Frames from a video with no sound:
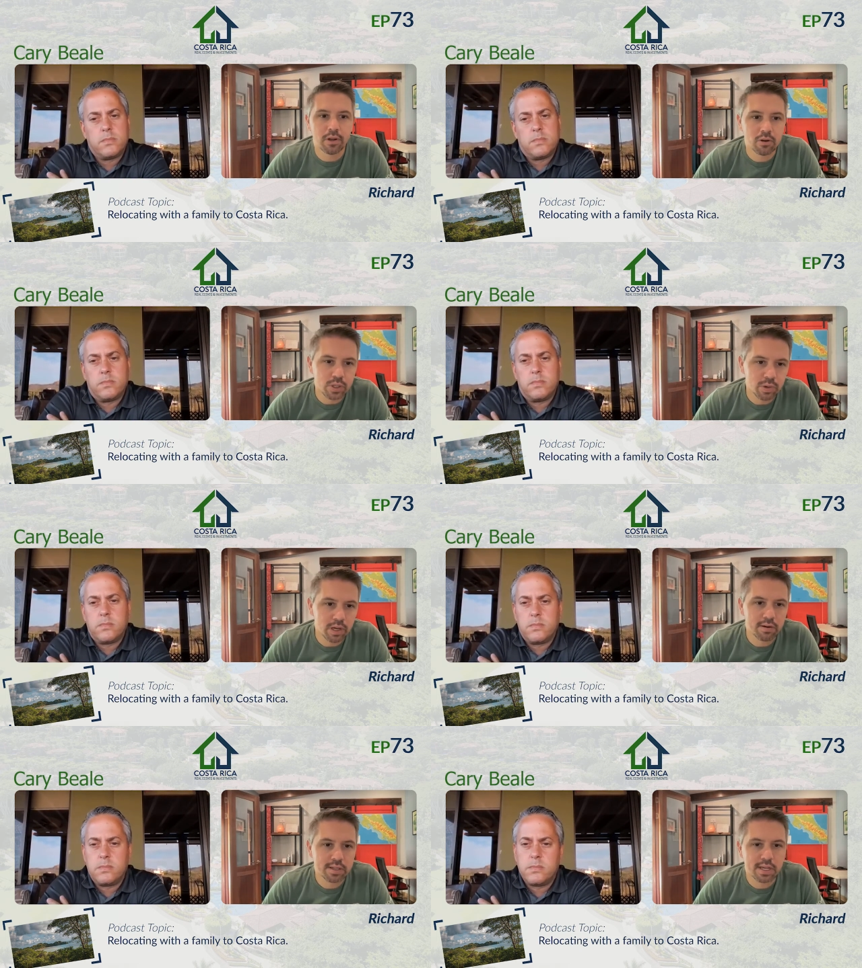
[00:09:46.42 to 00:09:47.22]
Speaker 1: to Costa Rica.
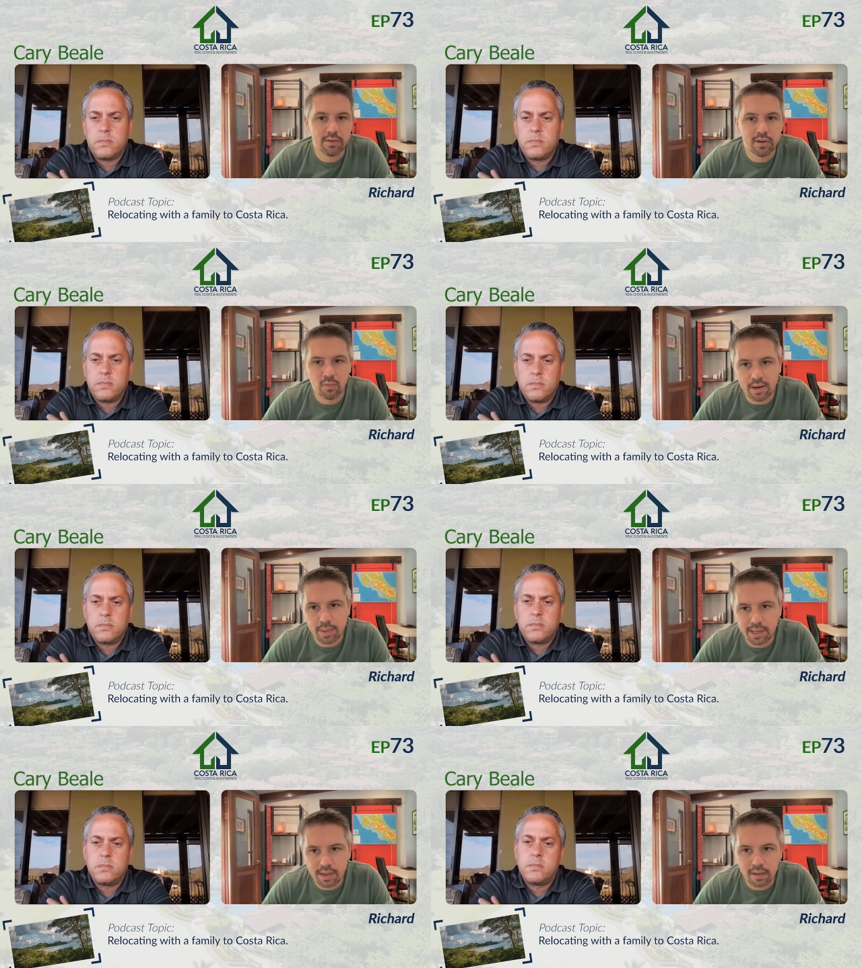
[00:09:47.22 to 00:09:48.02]
It's kind of a
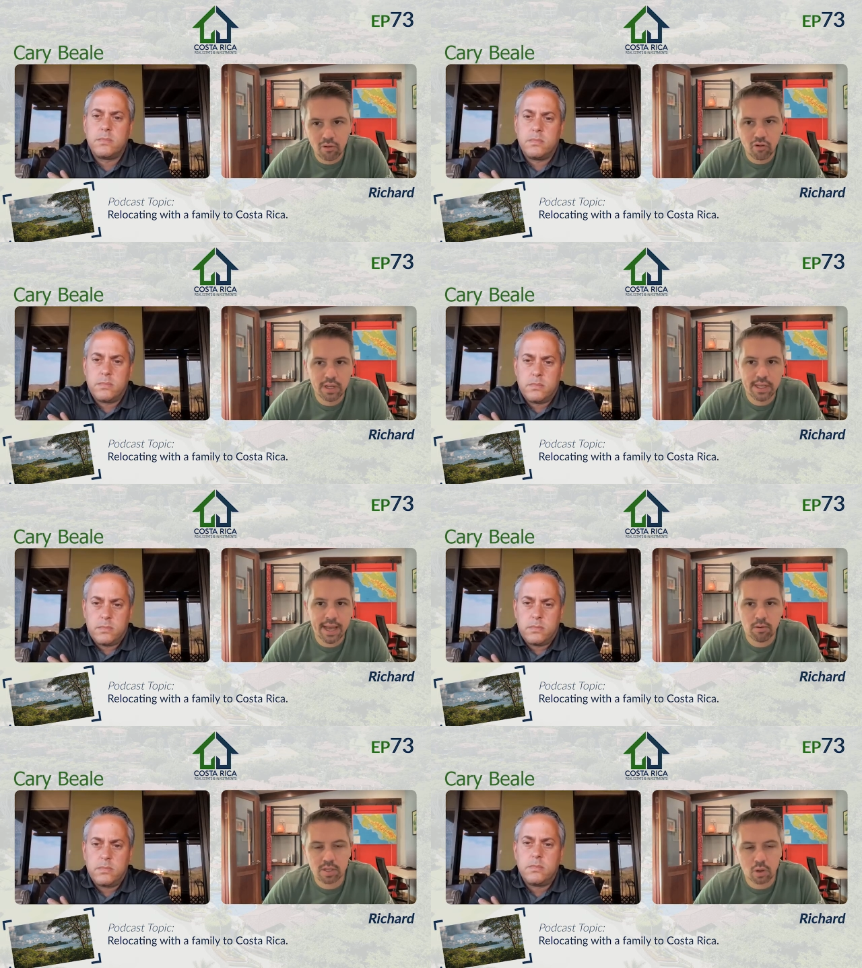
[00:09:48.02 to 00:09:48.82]
developing country. How
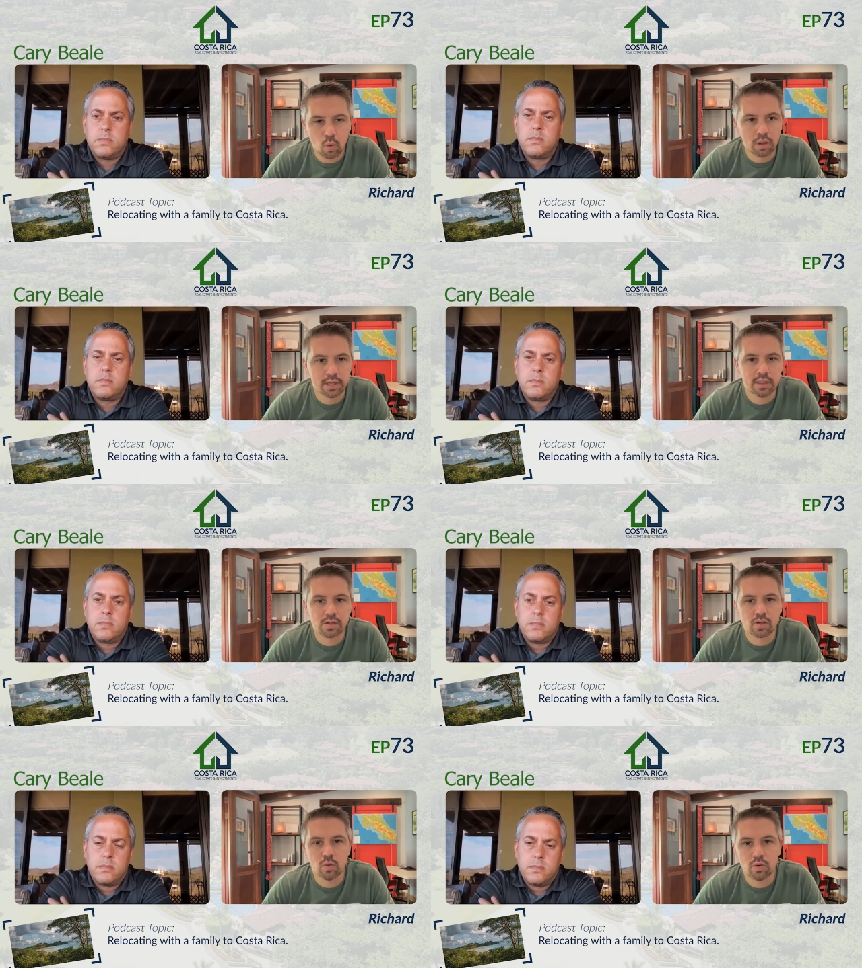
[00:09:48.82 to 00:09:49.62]
is the quality of the
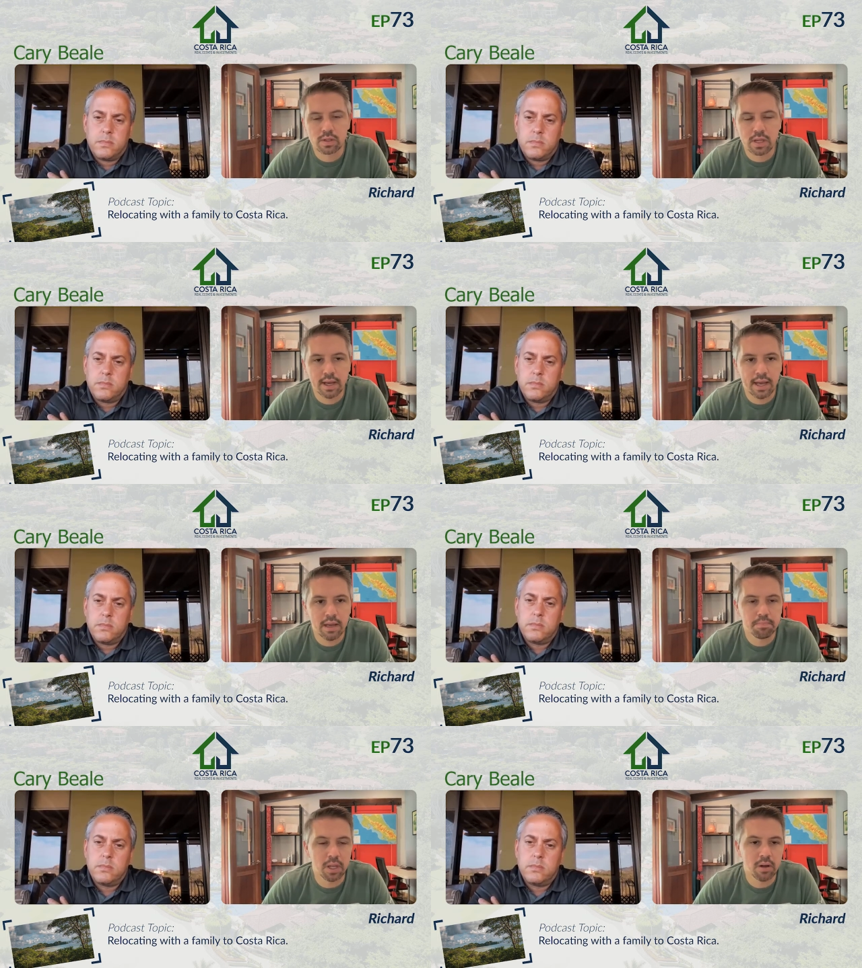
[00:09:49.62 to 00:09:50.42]
schools there?
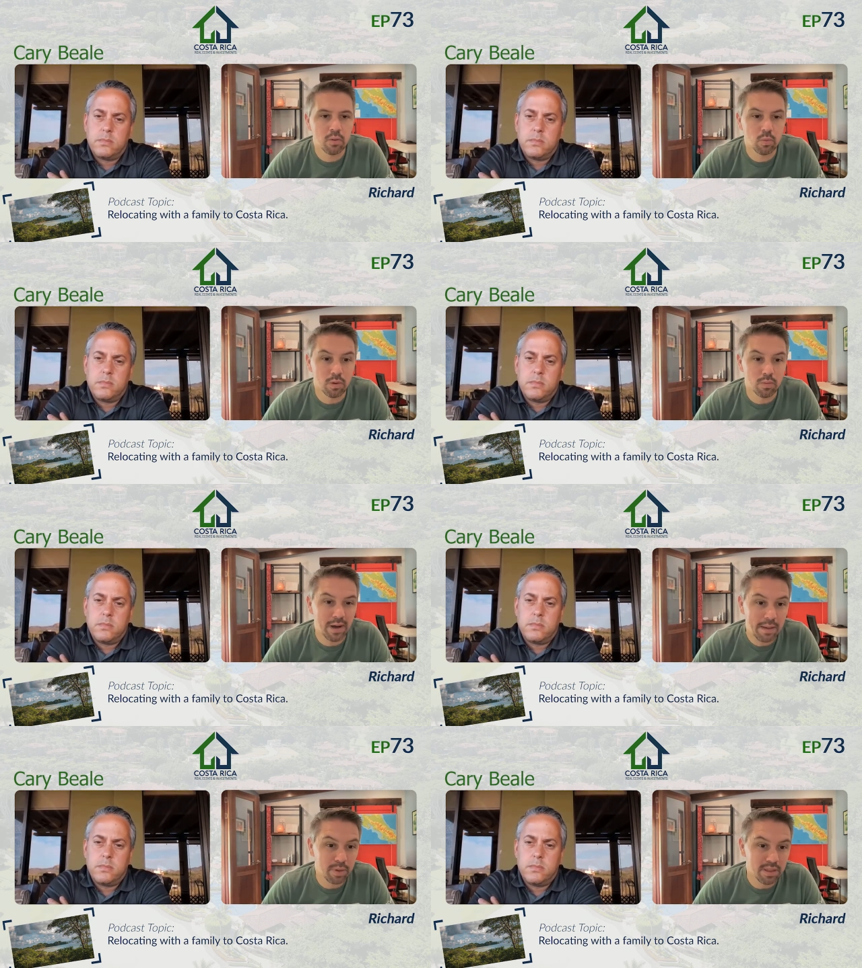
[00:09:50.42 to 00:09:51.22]
You know, what will
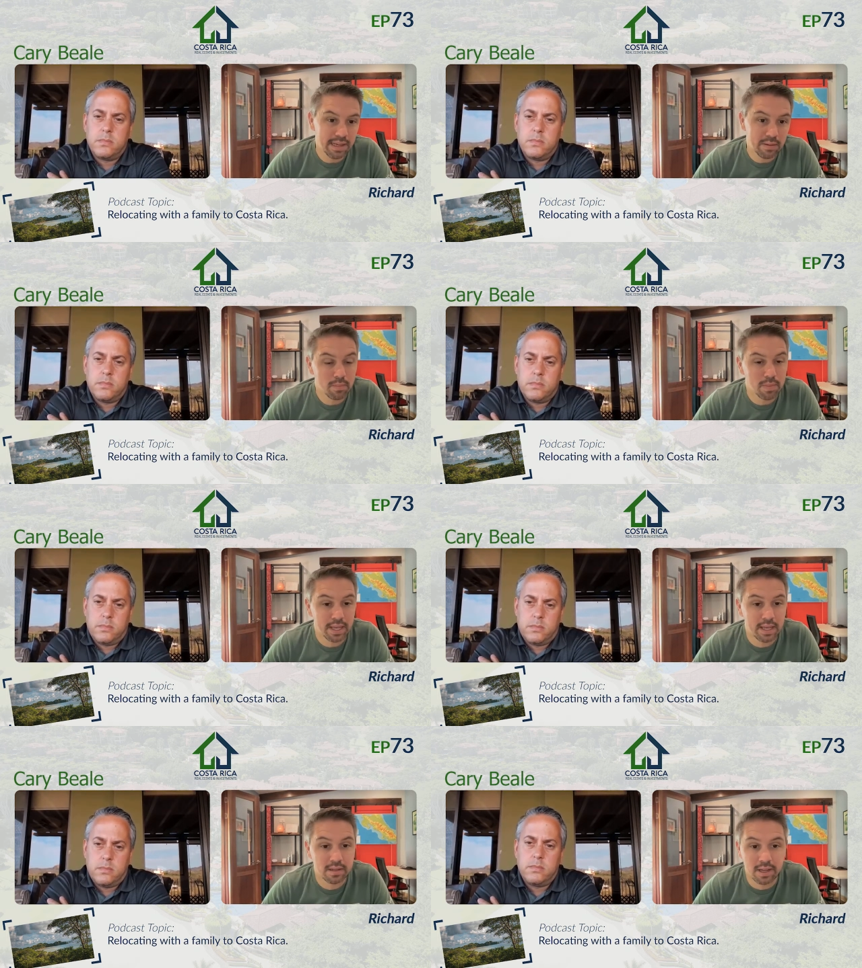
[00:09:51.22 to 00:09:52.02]
happen then when my
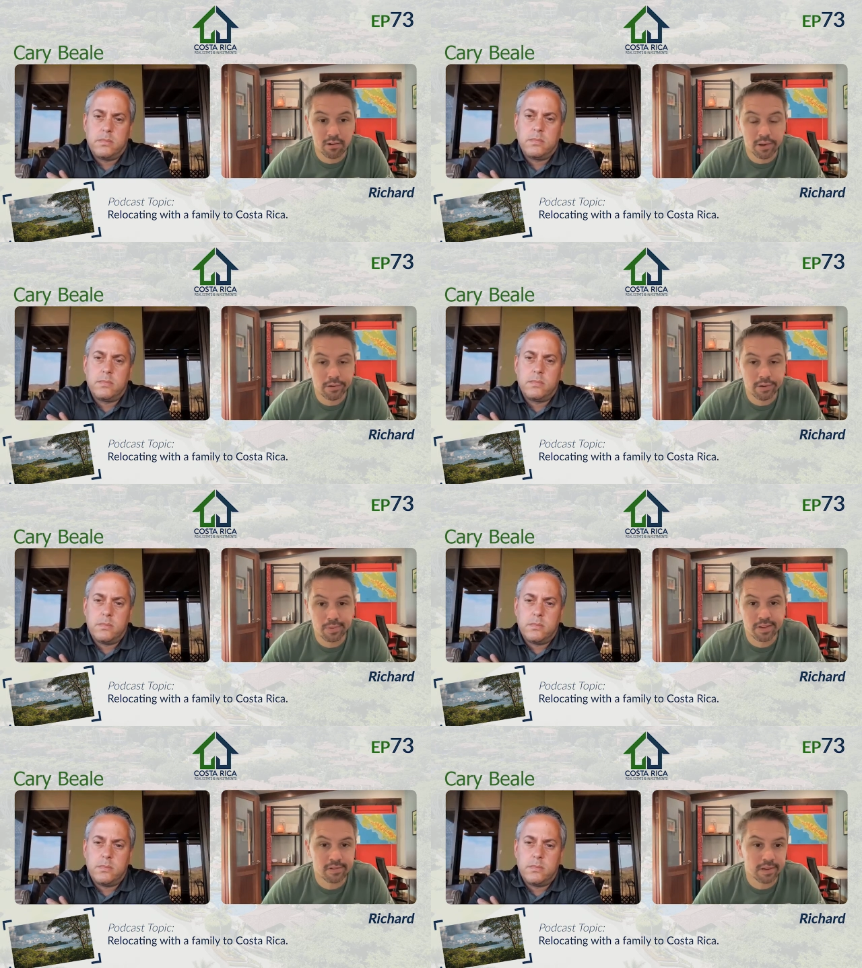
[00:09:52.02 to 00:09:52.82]
kids, I don't know, are
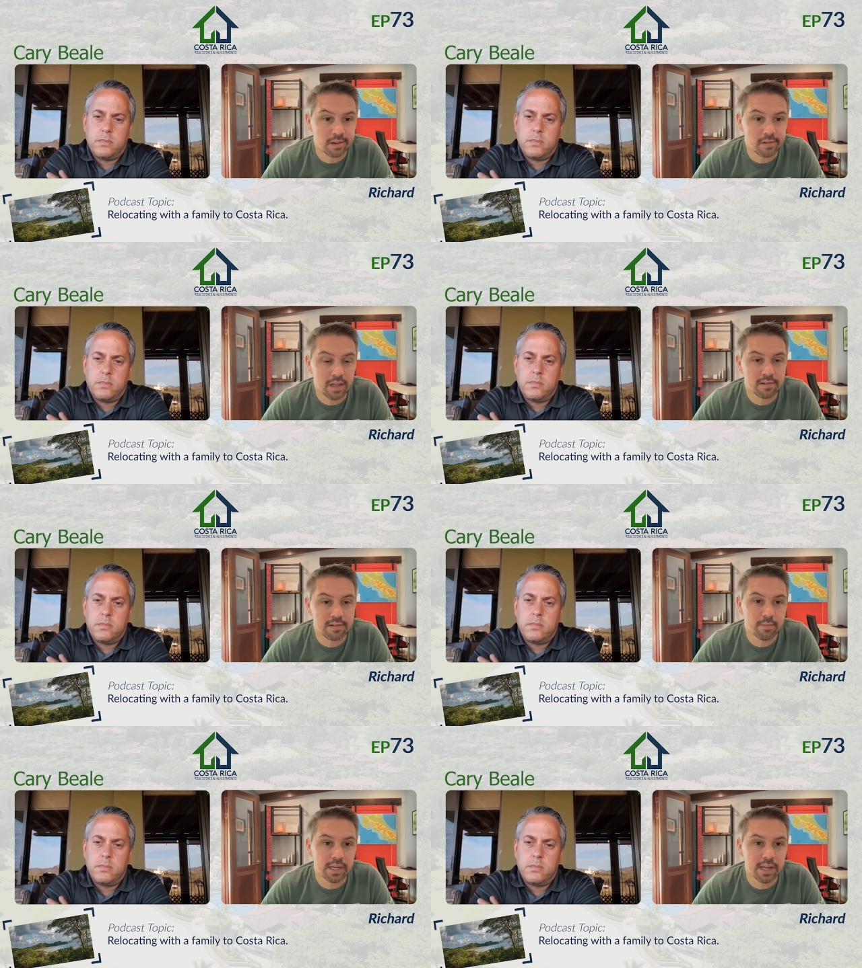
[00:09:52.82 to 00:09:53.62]
16,
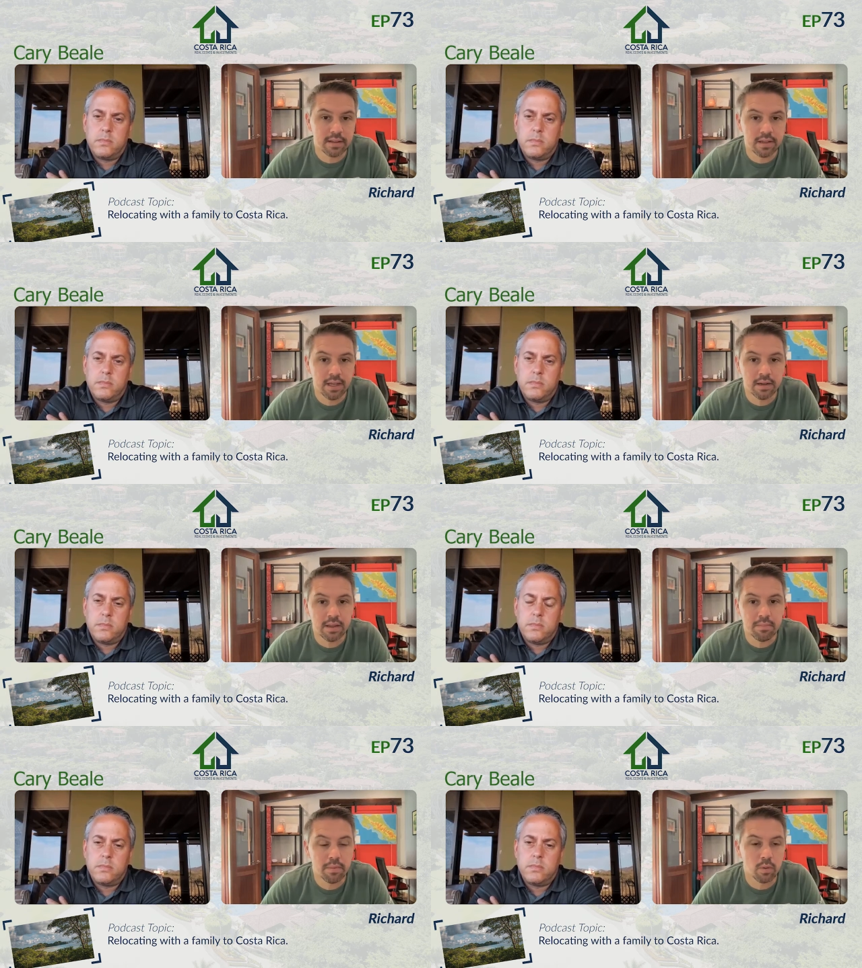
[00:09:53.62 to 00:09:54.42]
17, 18 and then
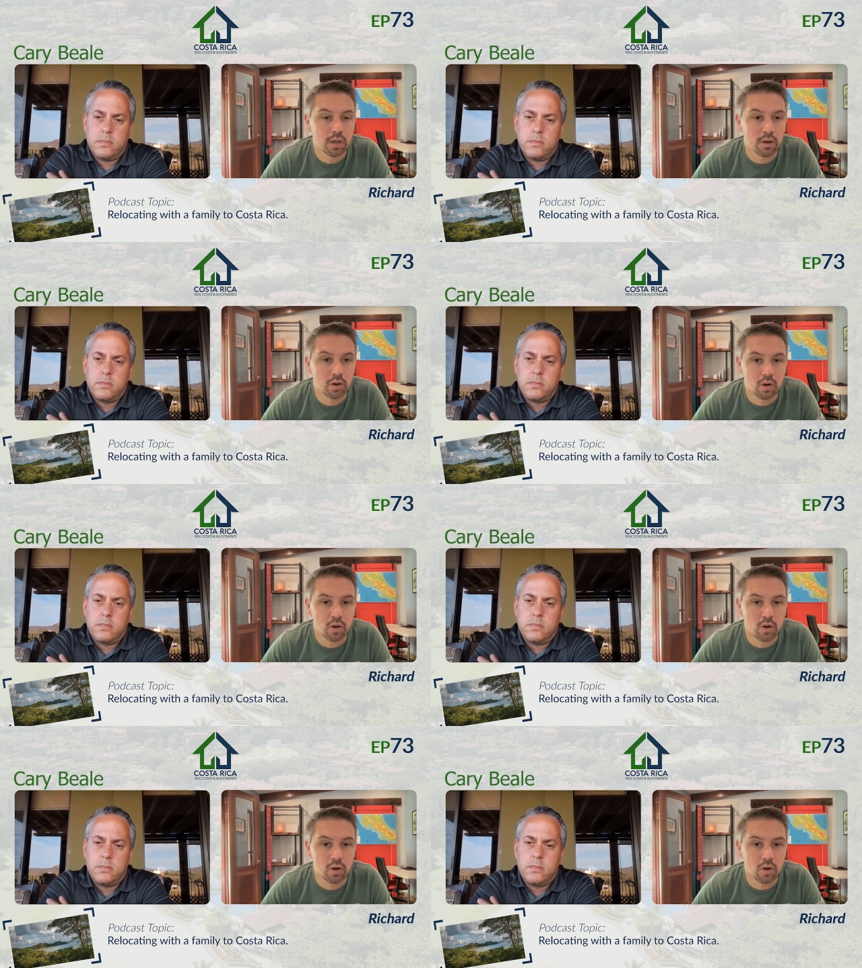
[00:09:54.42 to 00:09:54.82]
maybe want to go to